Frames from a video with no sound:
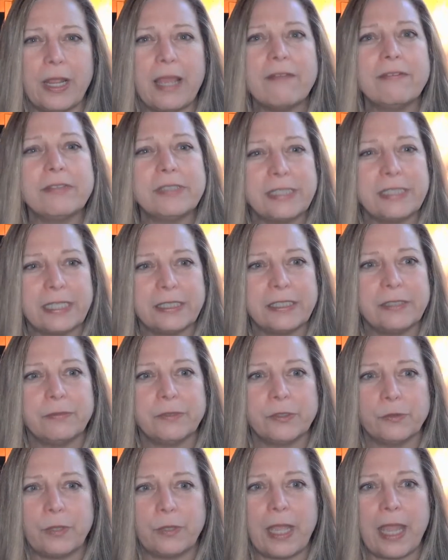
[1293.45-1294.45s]
I have a sense it
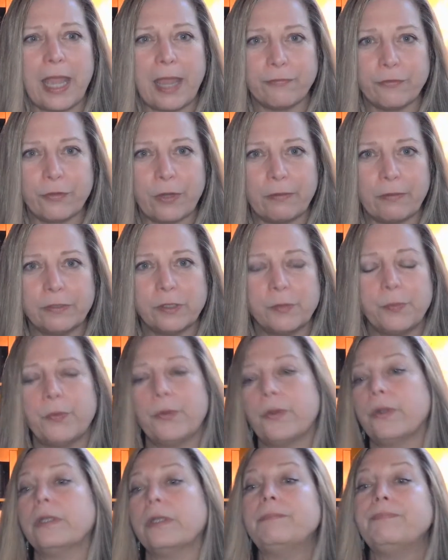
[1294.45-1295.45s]
was after I was
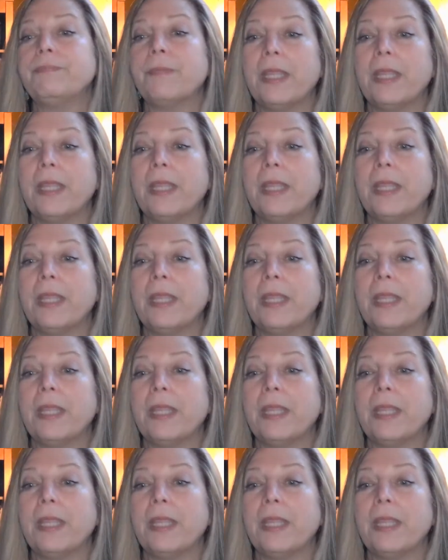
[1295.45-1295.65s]
born.